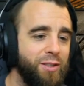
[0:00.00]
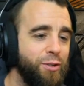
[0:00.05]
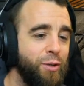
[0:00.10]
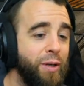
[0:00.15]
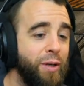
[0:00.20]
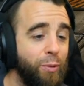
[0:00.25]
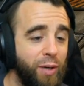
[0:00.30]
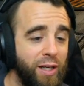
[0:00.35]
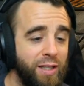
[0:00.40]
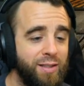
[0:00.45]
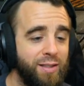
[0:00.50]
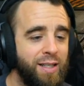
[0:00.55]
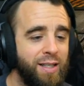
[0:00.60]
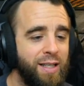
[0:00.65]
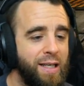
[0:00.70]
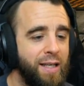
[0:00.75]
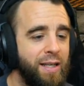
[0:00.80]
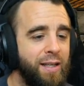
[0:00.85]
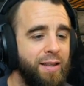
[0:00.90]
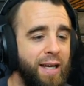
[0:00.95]
So anyways,
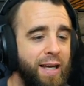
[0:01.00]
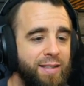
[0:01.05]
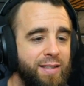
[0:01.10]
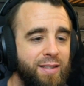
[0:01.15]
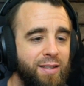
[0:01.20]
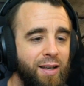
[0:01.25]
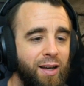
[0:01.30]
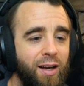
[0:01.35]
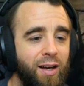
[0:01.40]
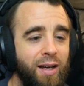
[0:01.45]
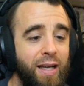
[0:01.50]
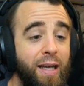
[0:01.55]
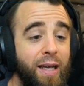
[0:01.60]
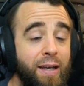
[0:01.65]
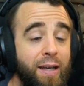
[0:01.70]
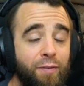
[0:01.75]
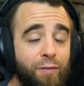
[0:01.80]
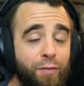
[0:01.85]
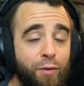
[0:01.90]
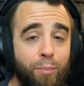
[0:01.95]
that's
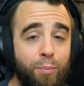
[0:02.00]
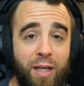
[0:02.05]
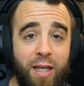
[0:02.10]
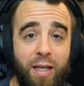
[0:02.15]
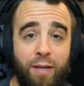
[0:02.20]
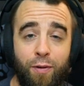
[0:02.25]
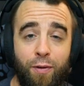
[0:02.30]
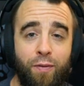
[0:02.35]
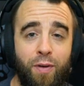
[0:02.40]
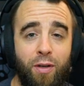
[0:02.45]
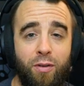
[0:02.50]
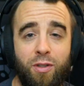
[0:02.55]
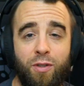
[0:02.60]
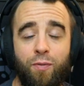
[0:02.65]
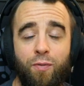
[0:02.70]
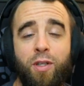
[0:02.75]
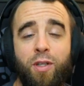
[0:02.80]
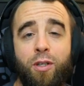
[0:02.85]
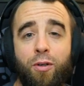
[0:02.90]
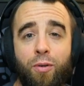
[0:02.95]
it for me. If you found this
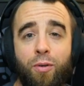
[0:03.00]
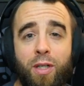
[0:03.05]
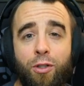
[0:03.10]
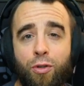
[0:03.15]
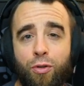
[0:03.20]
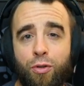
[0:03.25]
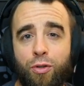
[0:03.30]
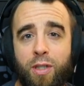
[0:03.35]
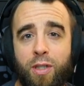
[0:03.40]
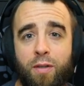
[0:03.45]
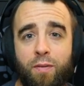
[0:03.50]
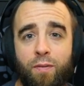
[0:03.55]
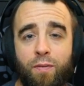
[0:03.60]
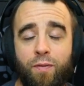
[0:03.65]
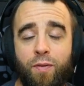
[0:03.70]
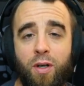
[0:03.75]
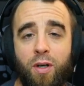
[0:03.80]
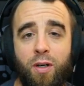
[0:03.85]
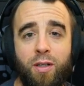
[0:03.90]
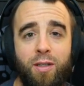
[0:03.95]
video interesting,
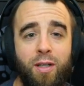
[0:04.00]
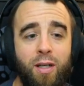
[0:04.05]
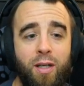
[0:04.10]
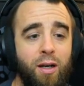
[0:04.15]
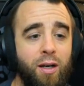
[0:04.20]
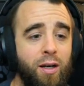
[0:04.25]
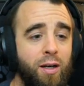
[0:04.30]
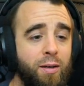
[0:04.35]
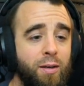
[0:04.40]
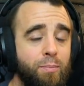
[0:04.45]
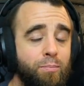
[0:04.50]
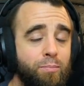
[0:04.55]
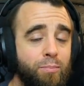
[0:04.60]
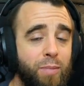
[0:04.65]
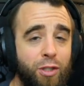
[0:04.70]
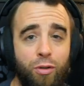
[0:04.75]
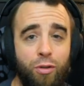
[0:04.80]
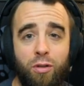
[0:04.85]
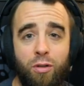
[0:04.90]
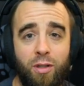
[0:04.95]
fun,
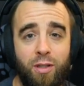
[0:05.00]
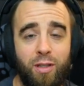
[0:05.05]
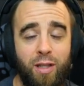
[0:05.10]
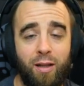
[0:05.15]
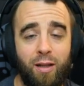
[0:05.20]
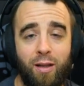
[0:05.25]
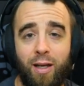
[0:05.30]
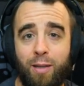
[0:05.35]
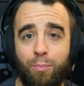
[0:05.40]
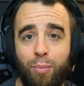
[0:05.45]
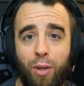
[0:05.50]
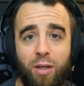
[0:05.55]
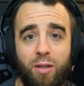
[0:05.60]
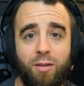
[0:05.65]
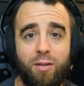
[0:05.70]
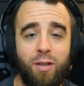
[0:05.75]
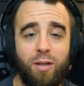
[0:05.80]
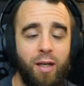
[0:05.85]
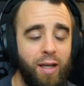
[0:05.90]
make sure to click that like button.